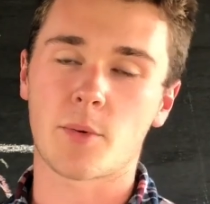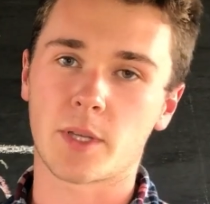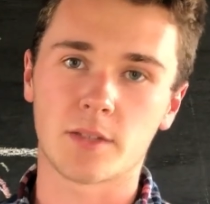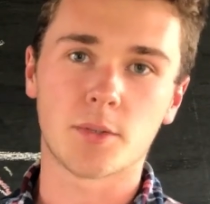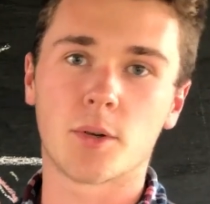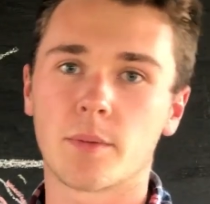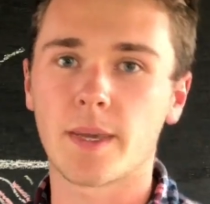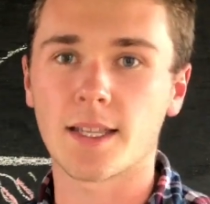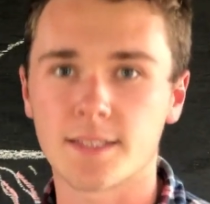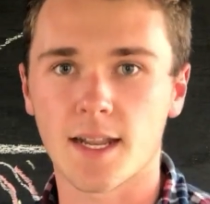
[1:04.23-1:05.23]
that we can talk
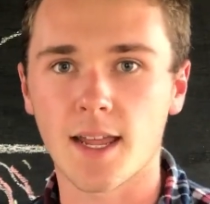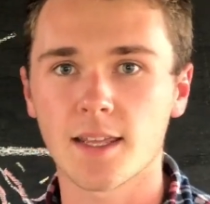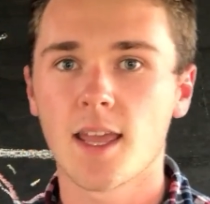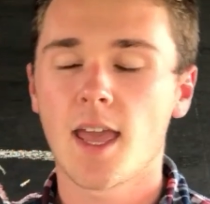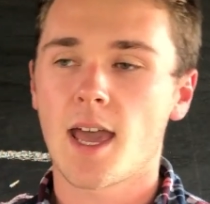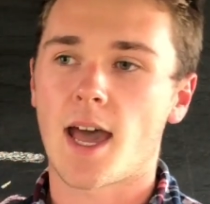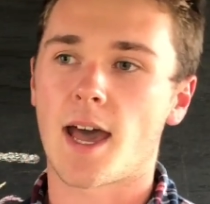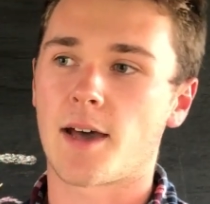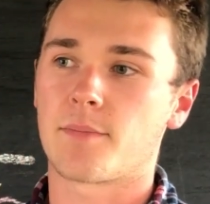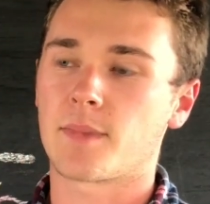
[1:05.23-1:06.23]
about today
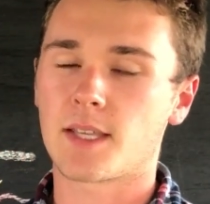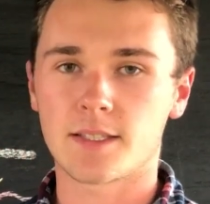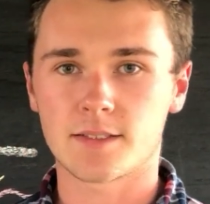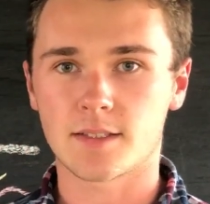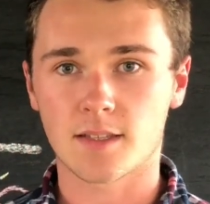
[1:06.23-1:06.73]
is